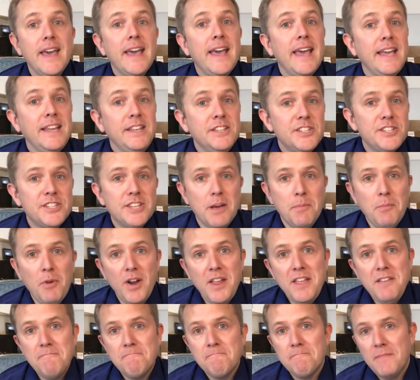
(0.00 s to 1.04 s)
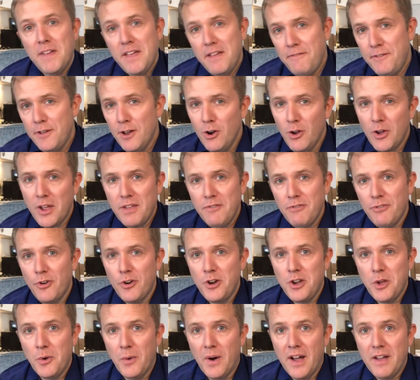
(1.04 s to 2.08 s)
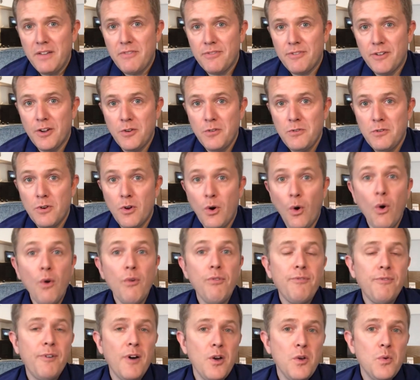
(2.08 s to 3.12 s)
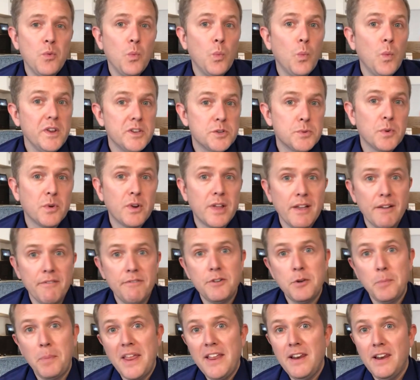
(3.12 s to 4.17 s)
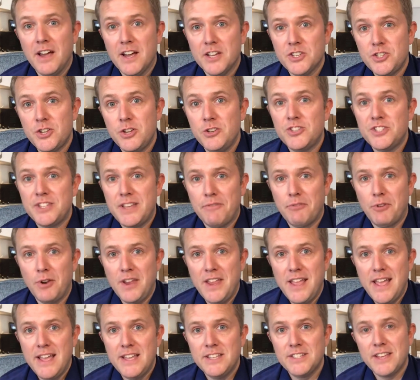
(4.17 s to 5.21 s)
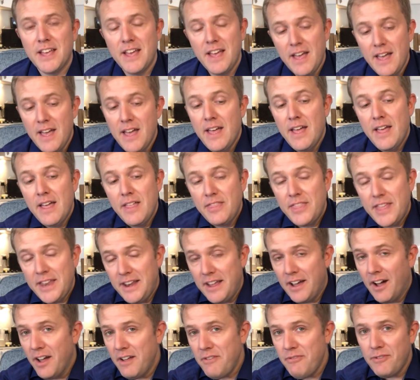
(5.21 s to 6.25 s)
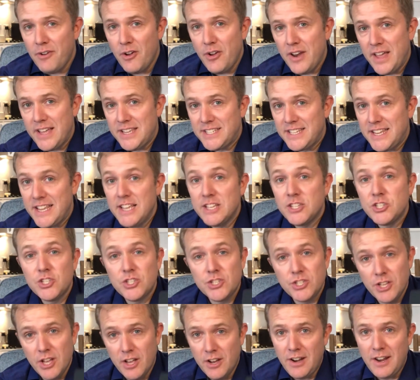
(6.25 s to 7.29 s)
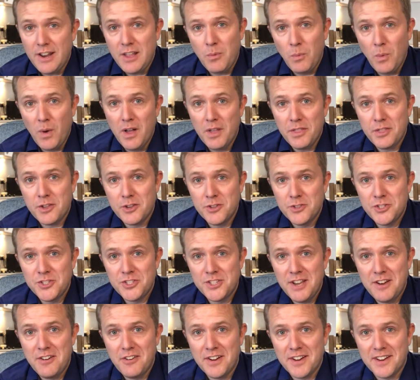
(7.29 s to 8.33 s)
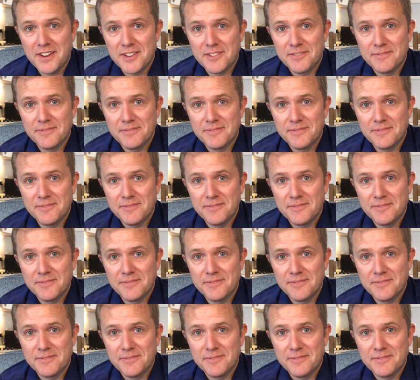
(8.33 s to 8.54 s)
In summary, if you're looking for a new iPhone or phone which will comfortably last you several years, then the iPhone SE is certainly worth considering.